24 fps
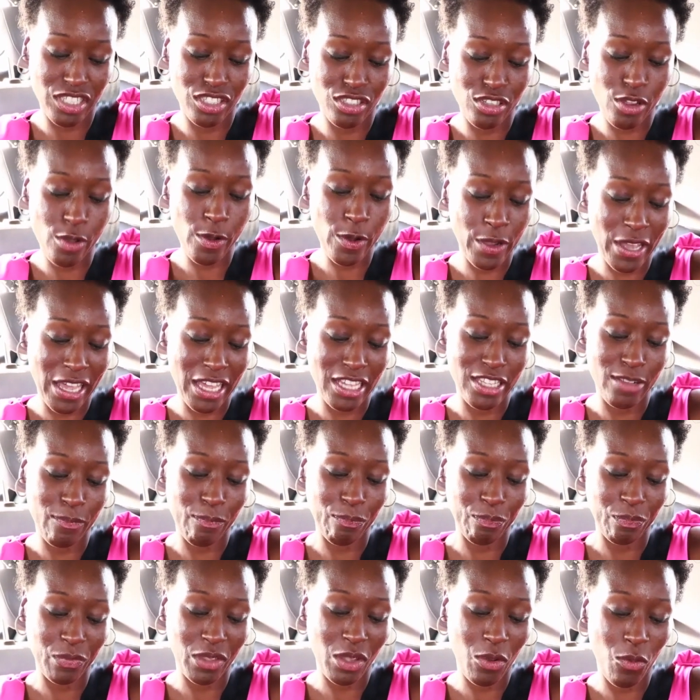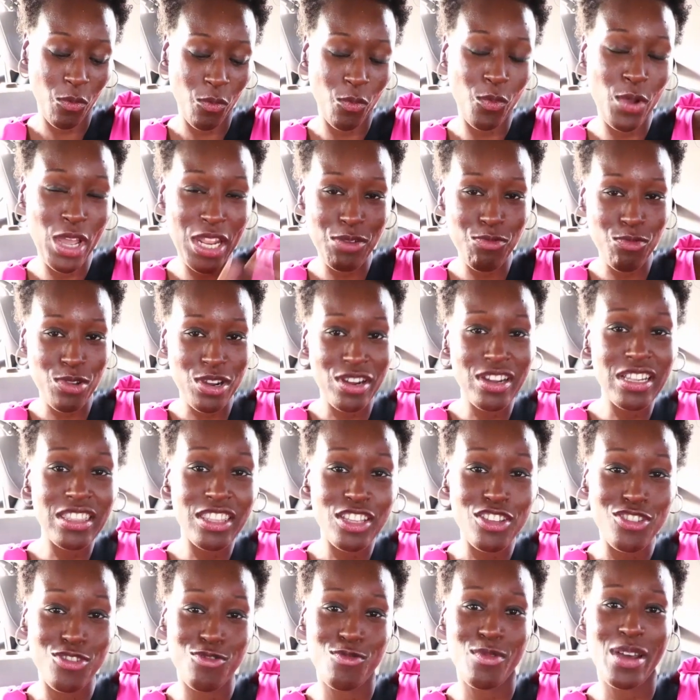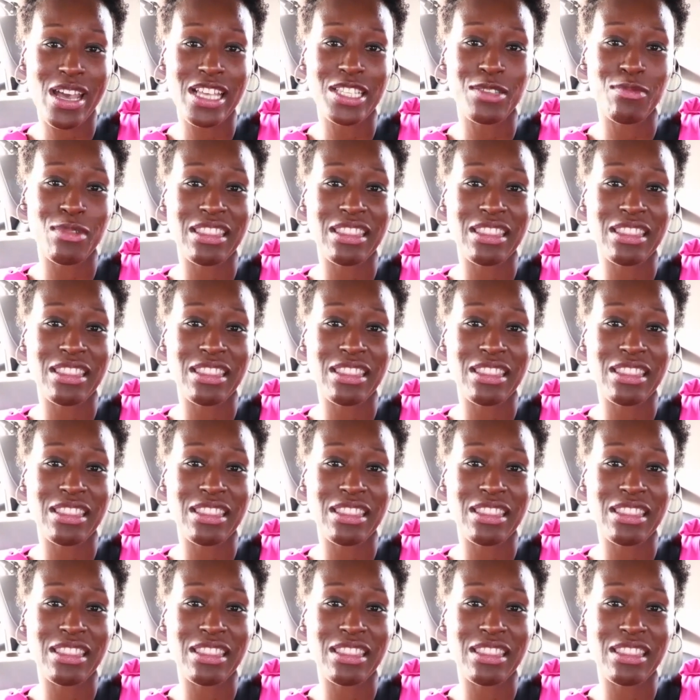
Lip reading: So okay, when we're in the US,